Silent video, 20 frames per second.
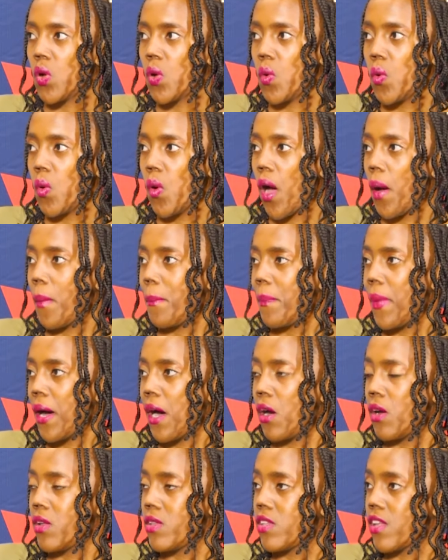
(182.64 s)
know
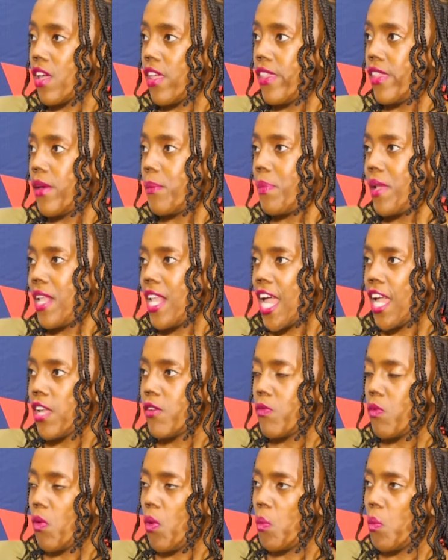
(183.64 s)
about the
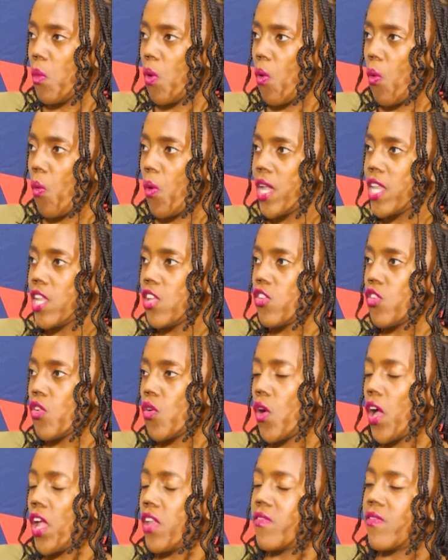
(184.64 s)
platform, what is
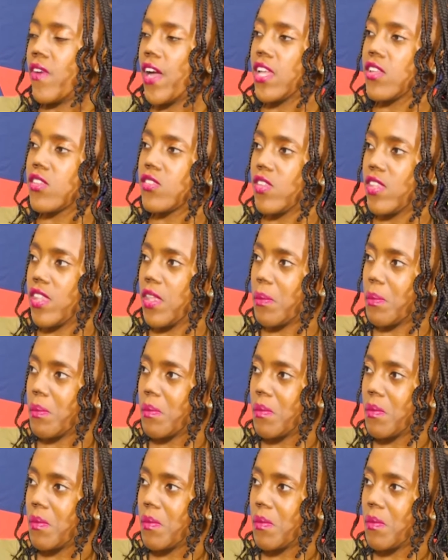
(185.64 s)
your advice to them?